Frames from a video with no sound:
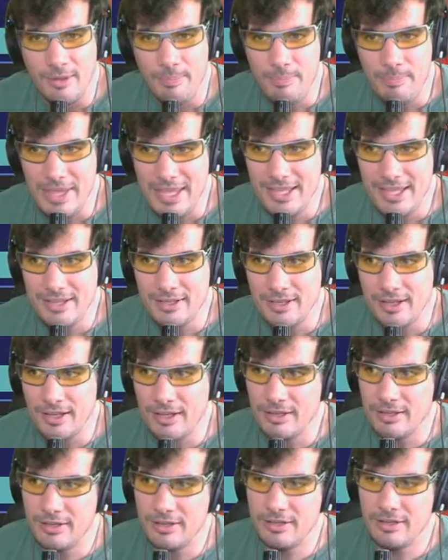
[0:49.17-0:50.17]
Being
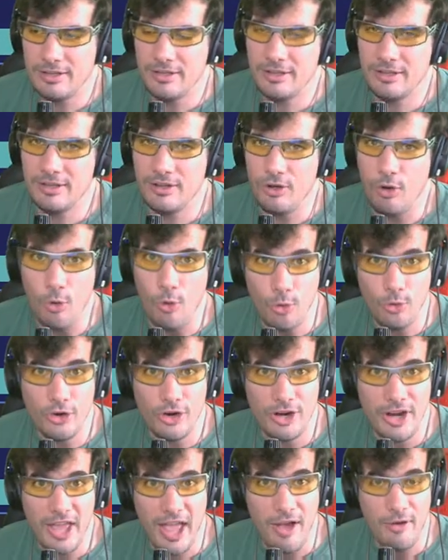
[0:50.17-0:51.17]
older
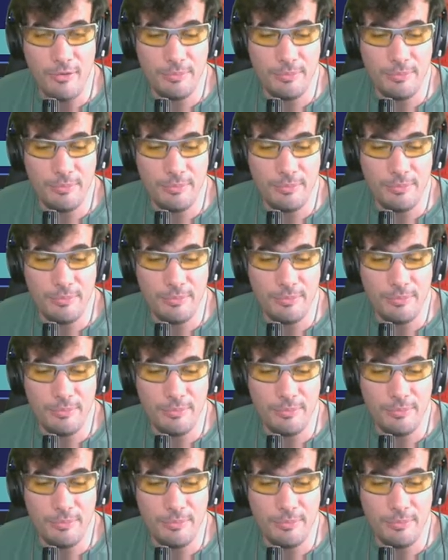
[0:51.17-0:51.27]
now,